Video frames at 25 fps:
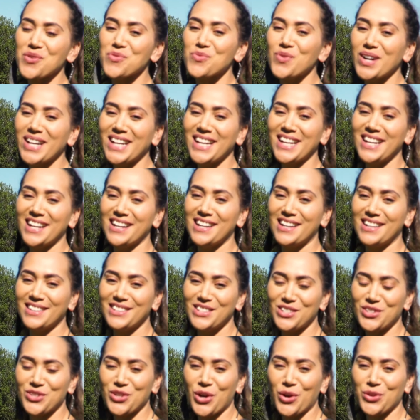We're here
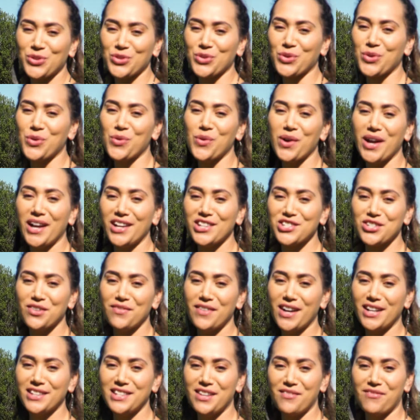to tautoko each of
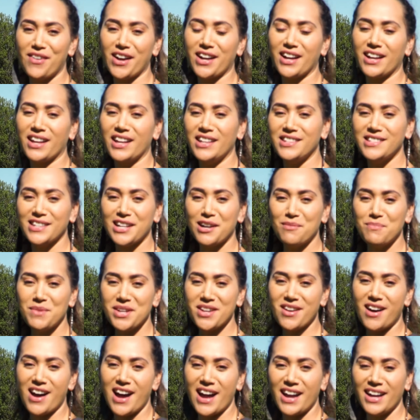our te Whakakitenga
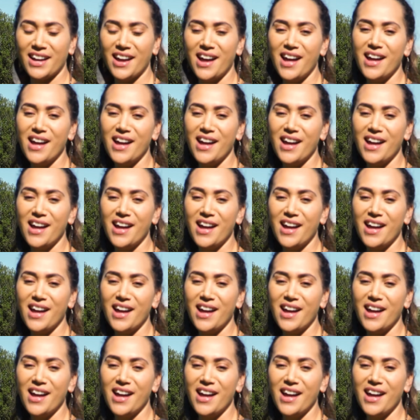marae